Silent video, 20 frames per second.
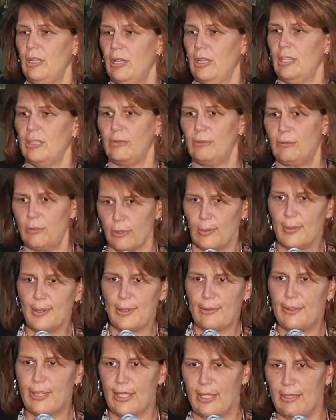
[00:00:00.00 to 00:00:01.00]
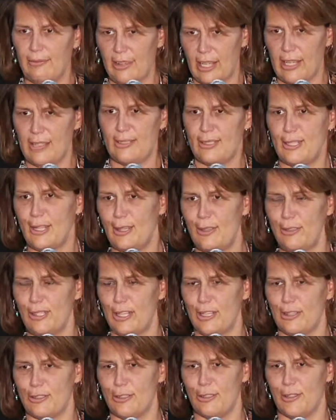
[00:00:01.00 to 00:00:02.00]
in the form of an advanced
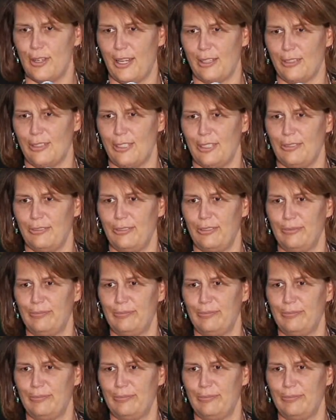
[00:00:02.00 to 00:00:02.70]
healthcare directive.